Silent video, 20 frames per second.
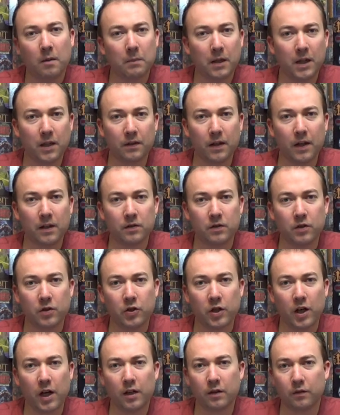Many thanks to
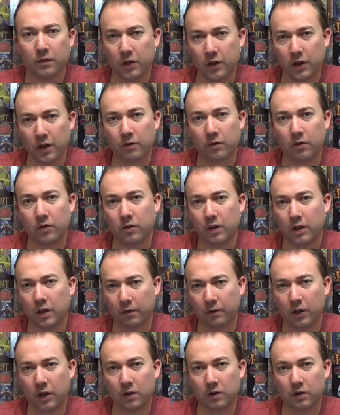Jayne for generously
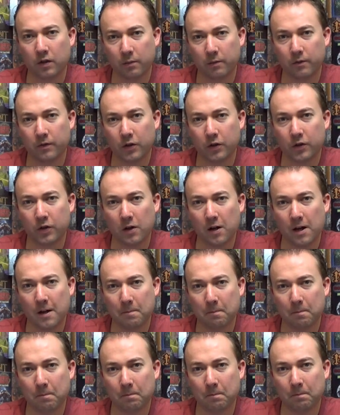giving us some of her
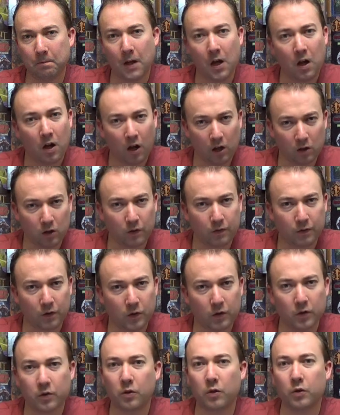time. I look
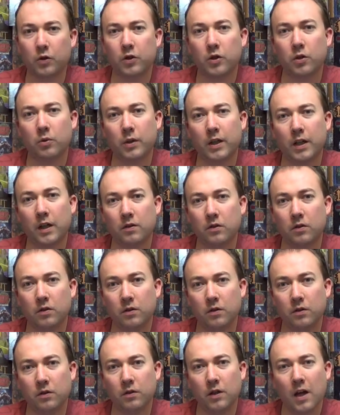forward to talking to you again
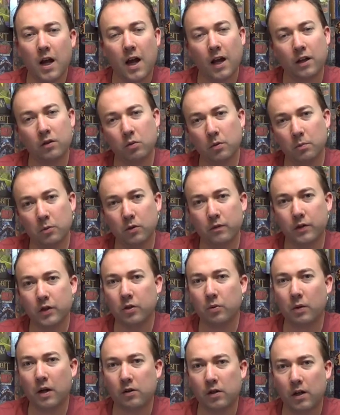soon as we move
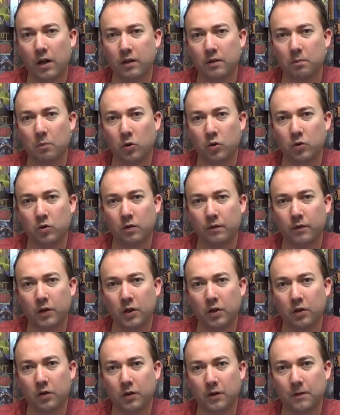into our last module of
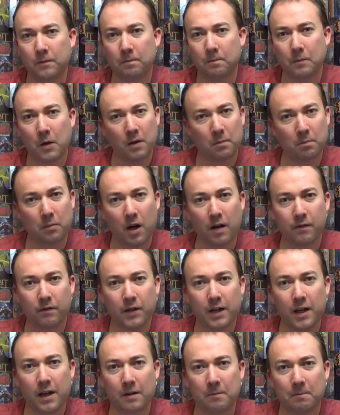the unit. Bye
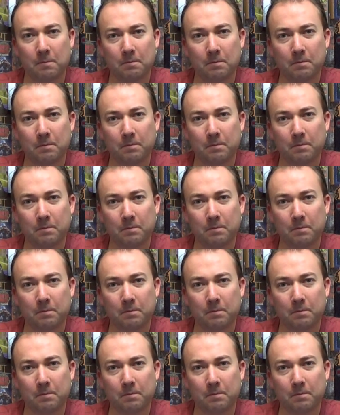for now.